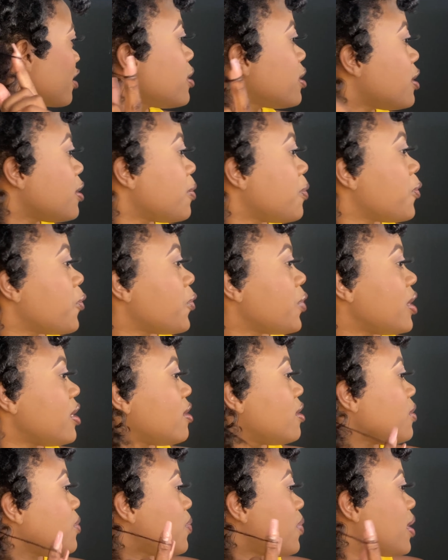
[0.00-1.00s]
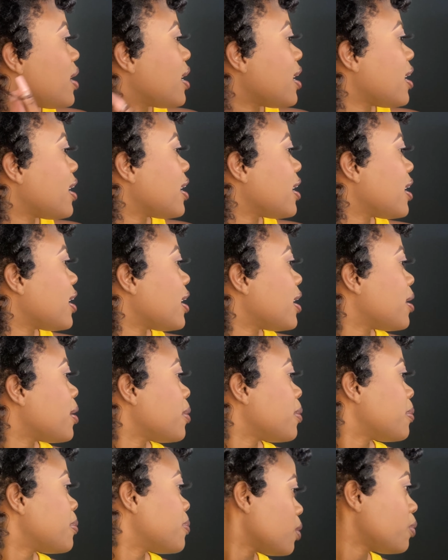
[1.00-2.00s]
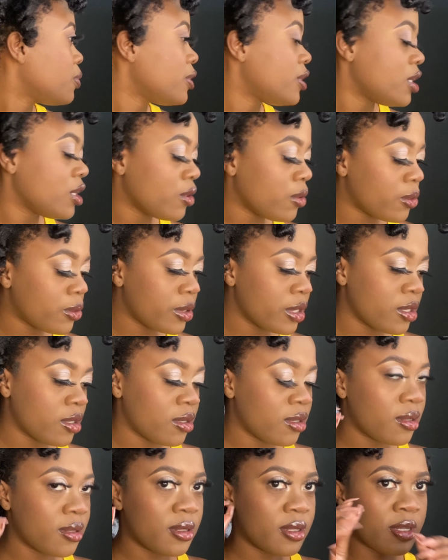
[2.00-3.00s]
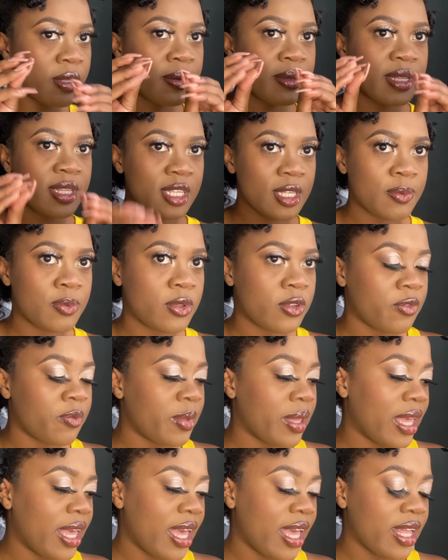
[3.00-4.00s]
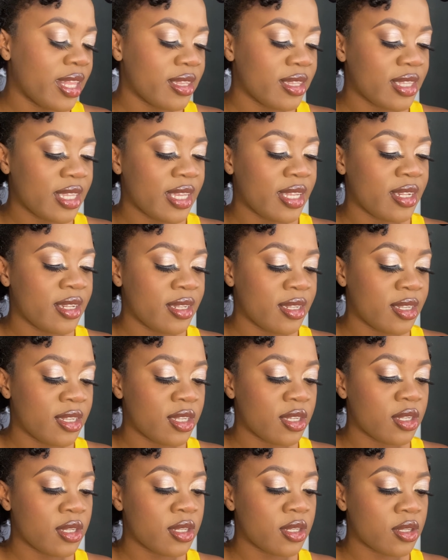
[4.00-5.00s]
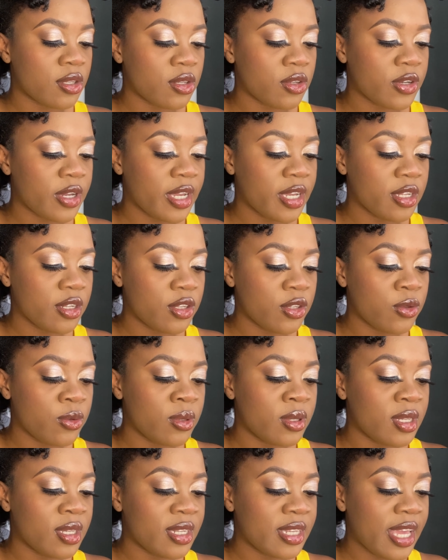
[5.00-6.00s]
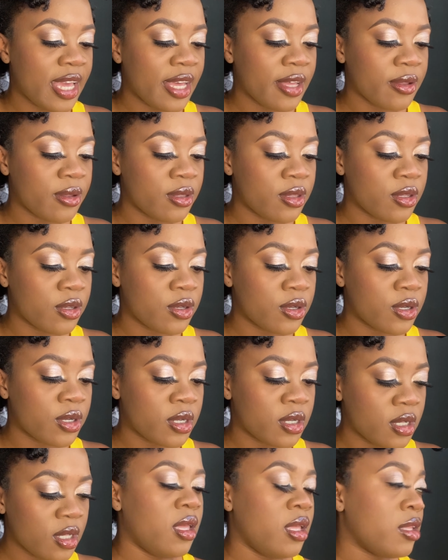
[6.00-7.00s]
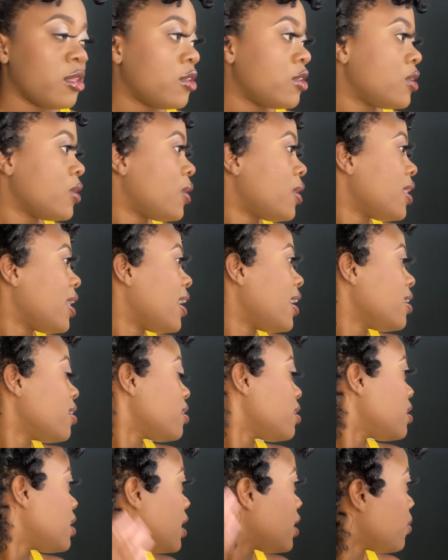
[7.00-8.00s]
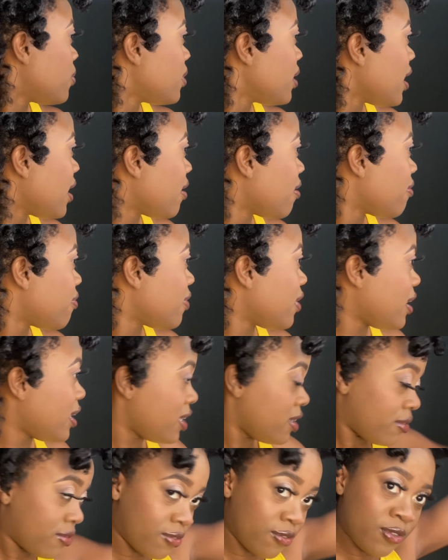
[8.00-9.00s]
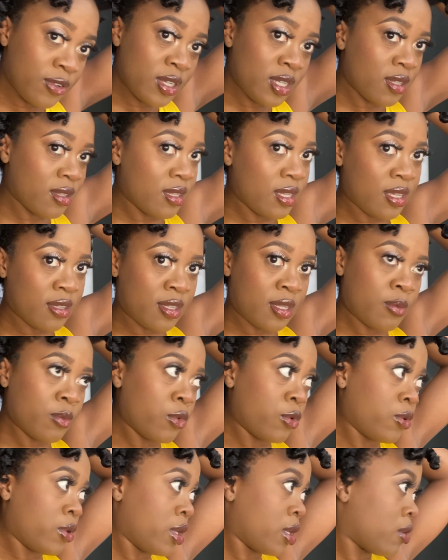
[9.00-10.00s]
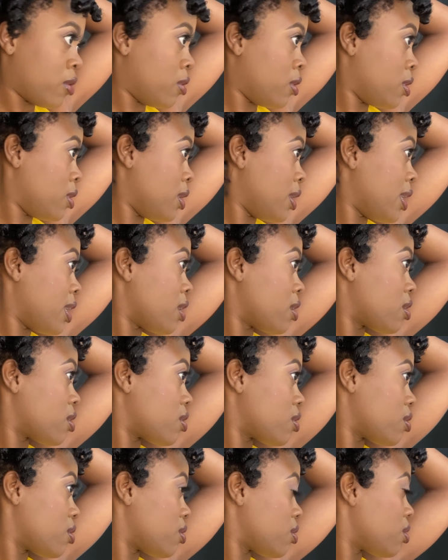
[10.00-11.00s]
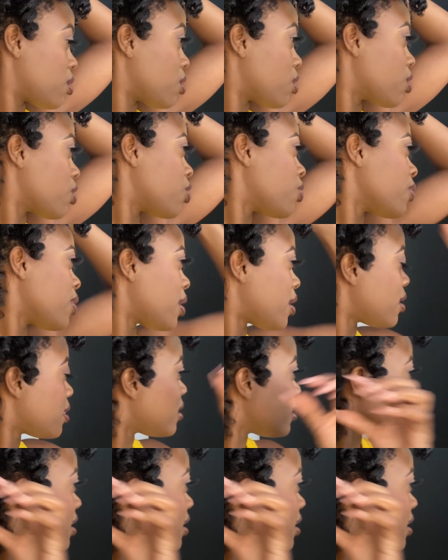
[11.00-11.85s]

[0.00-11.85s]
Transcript: the reason why I am putting oil on the tips of my hands and trying to detangle the curl is so that they don't have any frizz as I'm going on like throughout the